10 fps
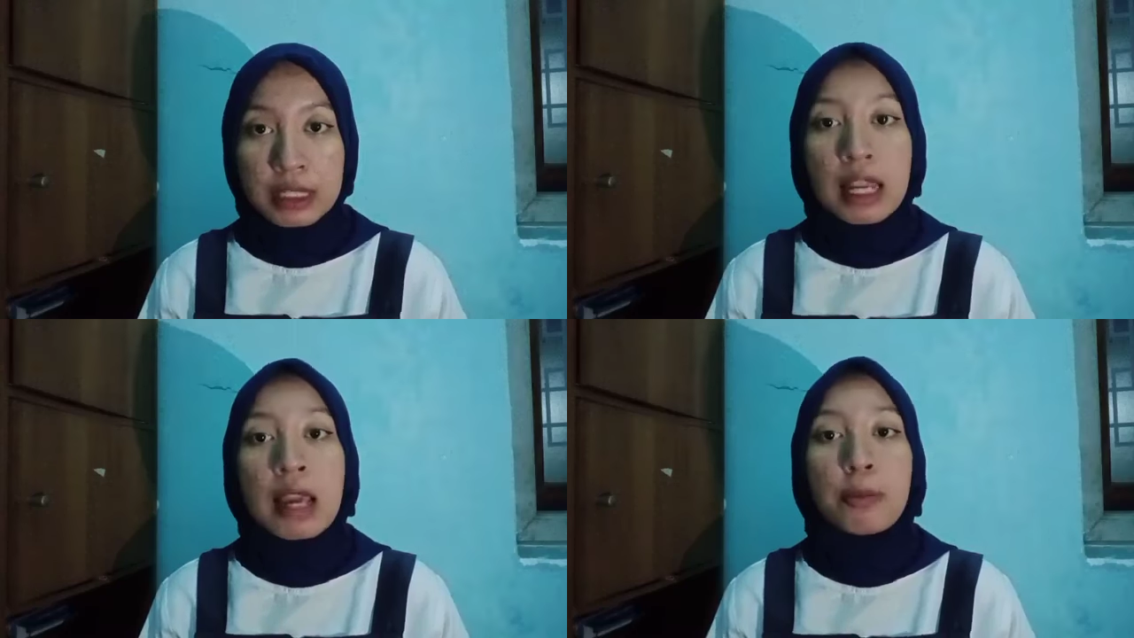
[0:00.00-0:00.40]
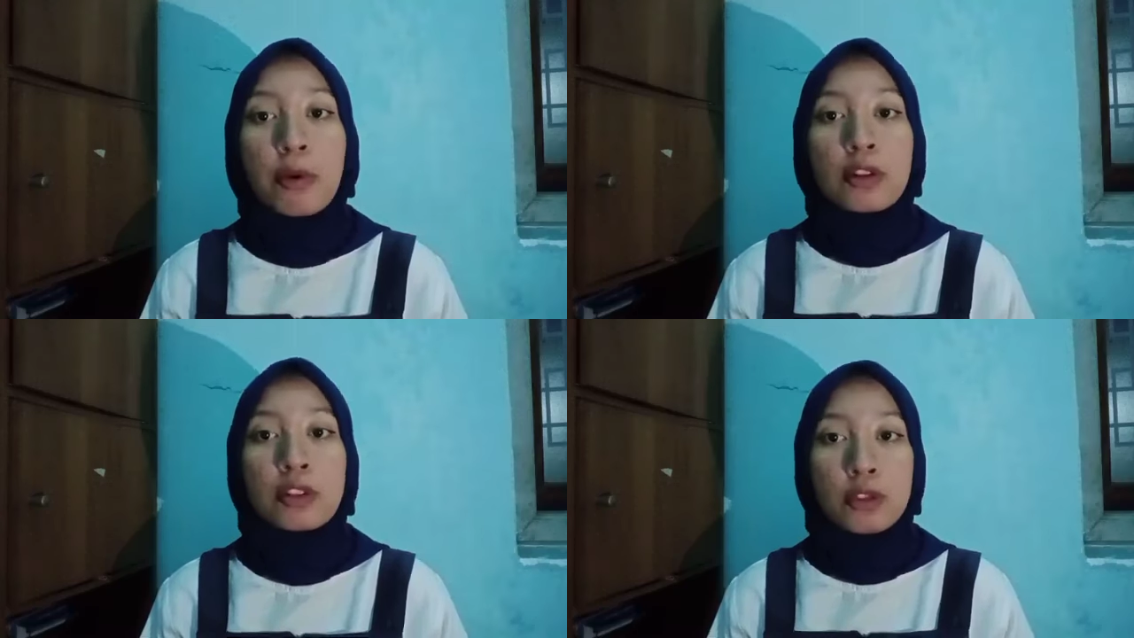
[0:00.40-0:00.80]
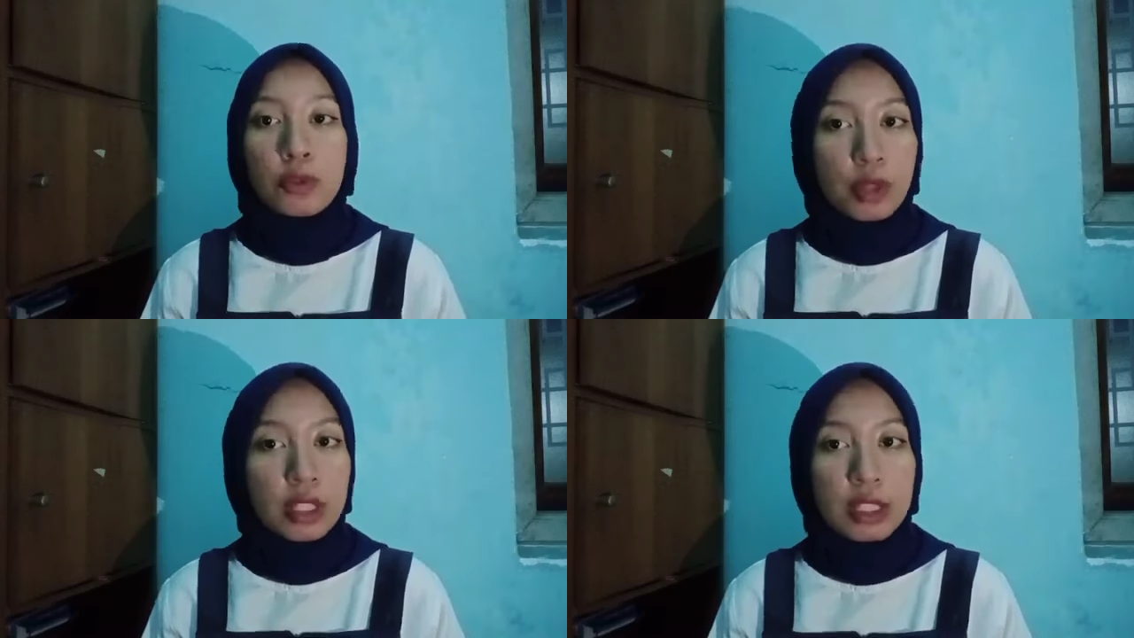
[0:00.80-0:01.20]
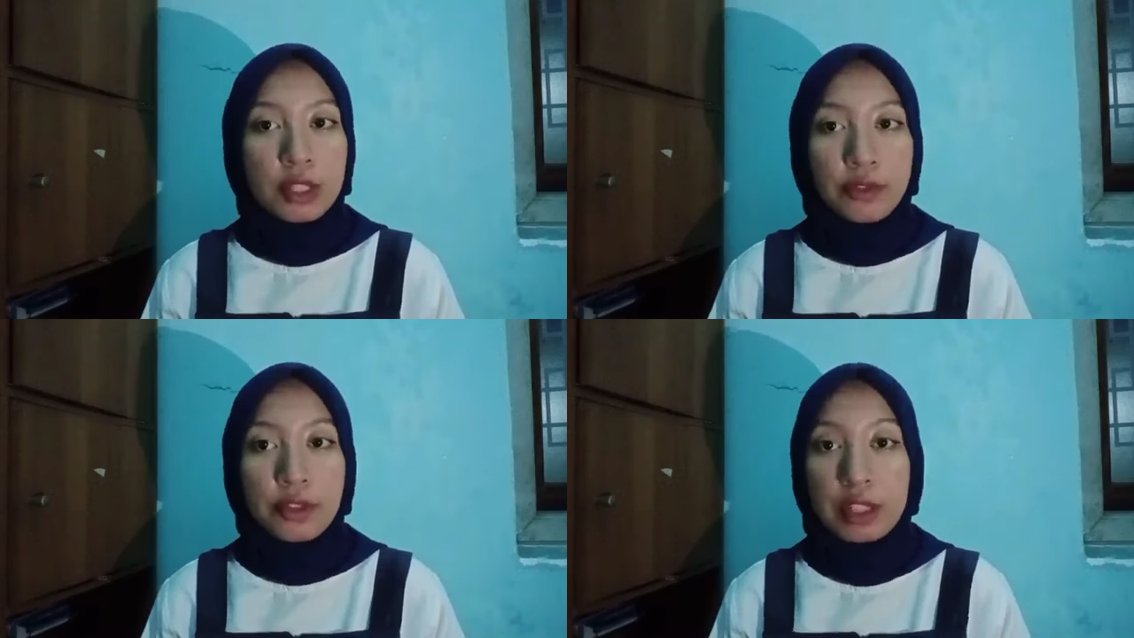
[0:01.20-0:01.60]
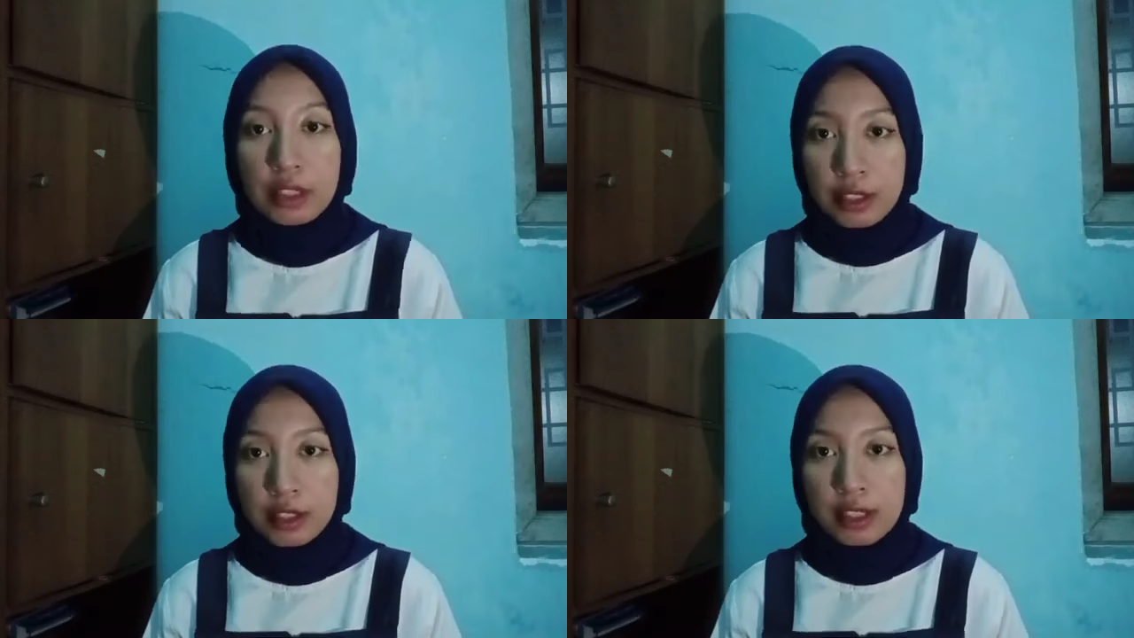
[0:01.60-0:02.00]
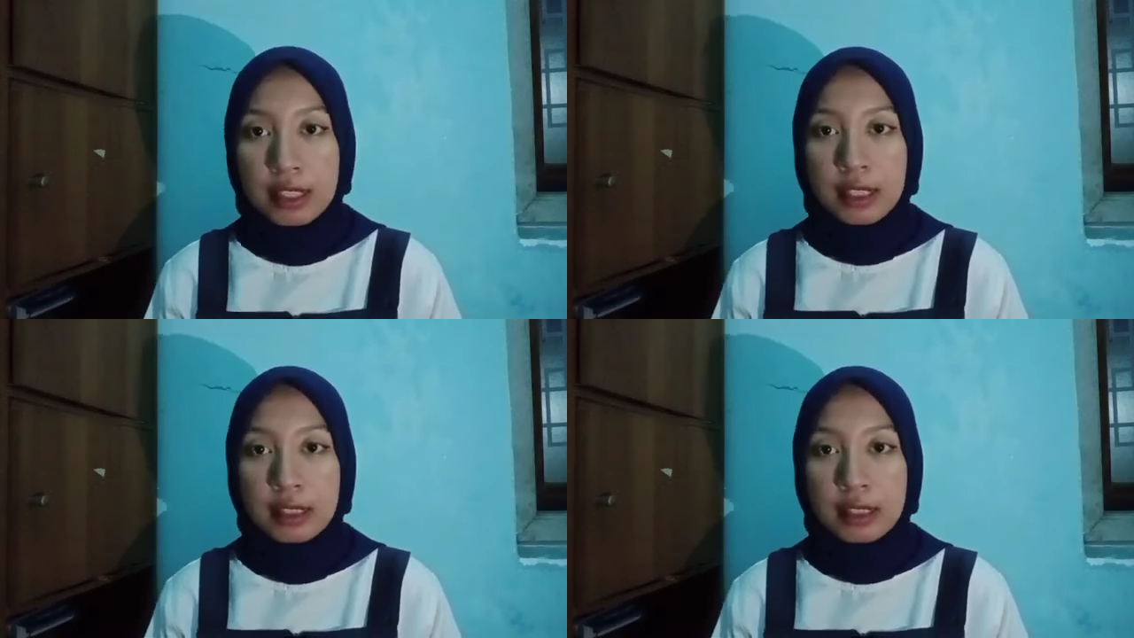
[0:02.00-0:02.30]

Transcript: bonds to achieve returns.